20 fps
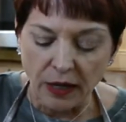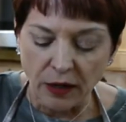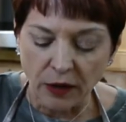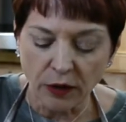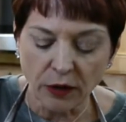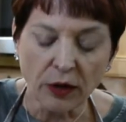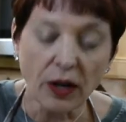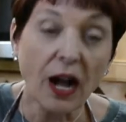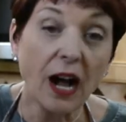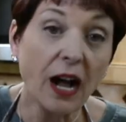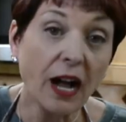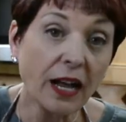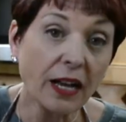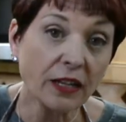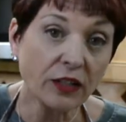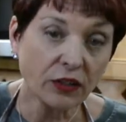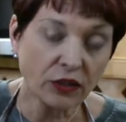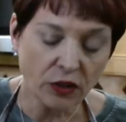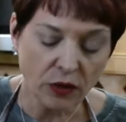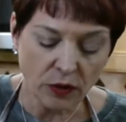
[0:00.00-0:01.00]
or
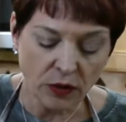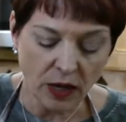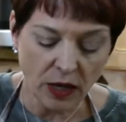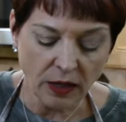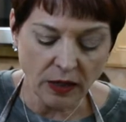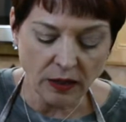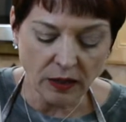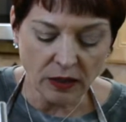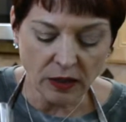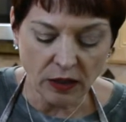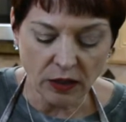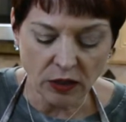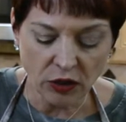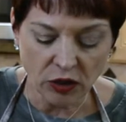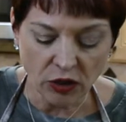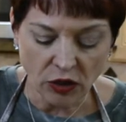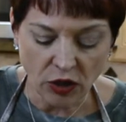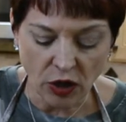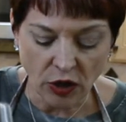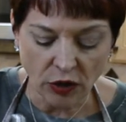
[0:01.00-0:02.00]
high so that it's gonna
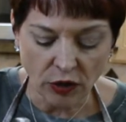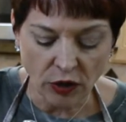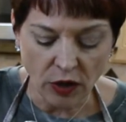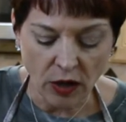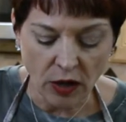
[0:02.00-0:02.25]
start